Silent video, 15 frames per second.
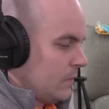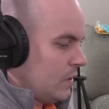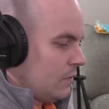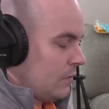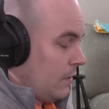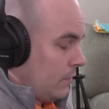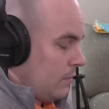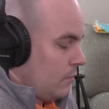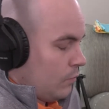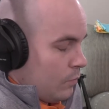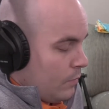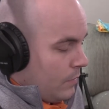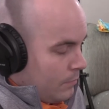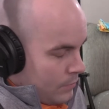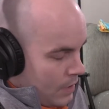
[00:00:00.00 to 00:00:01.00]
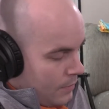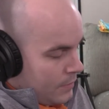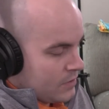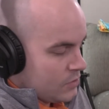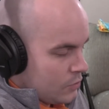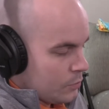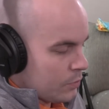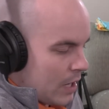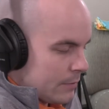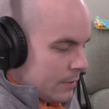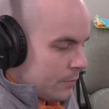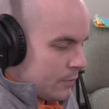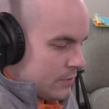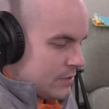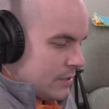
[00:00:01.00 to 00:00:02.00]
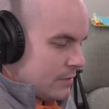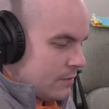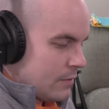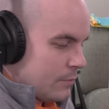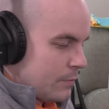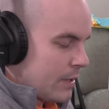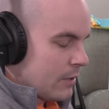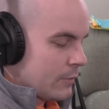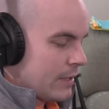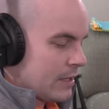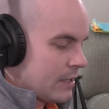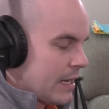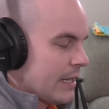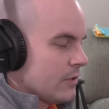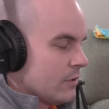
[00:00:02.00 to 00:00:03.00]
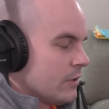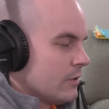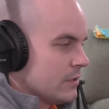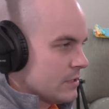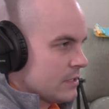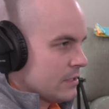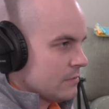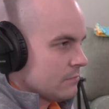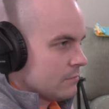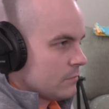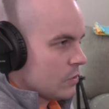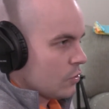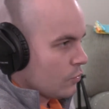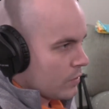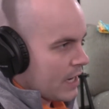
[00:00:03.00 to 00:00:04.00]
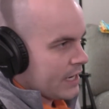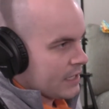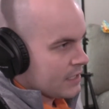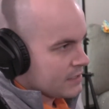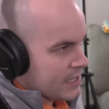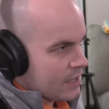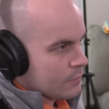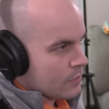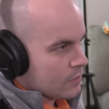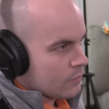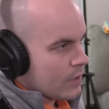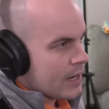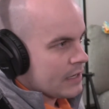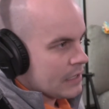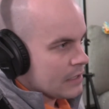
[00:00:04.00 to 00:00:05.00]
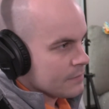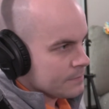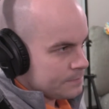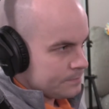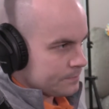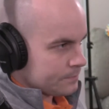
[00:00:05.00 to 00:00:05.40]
MSU probably puts it a better way than I could, is in creating day one ready.